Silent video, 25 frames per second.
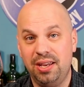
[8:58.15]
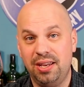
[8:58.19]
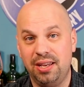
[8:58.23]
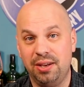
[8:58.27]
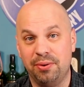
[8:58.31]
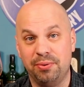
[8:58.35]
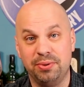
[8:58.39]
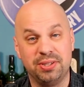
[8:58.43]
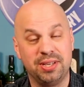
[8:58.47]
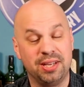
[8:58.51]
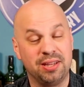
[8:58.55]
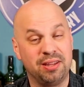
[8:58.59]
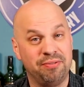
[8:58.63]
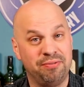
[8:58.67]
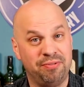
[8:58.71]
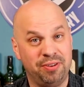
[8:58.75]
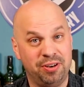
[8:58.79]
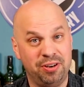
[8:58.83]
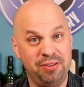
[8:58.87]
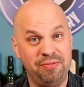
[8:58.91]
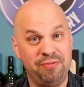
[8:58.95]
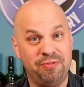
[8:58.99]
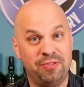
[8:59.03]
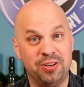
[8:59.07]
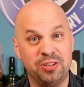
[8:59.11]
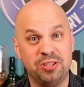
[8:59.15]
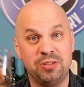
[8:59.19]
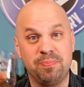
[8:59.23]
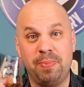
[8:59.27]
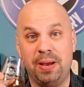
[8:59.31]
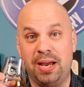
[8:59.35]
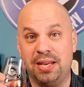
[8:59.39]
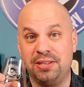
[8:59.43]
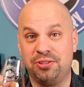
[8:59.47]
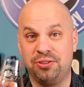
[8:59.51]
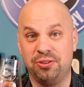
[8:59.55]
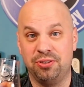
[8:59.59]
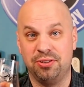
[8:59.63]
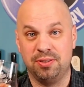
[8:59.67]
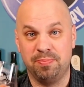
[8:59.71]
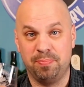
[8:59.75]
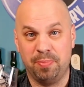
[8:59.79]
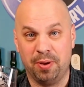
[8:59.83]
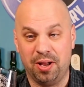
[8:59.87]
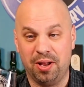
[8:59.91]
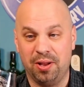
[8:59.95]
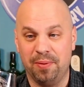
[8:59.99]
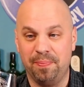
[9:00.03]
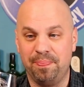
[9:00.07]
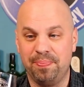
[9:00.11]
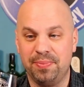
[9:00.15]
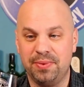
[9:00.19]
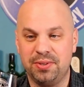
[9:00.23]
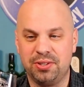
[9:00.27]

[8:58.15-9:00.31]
it was at the very first Bastard's Ball.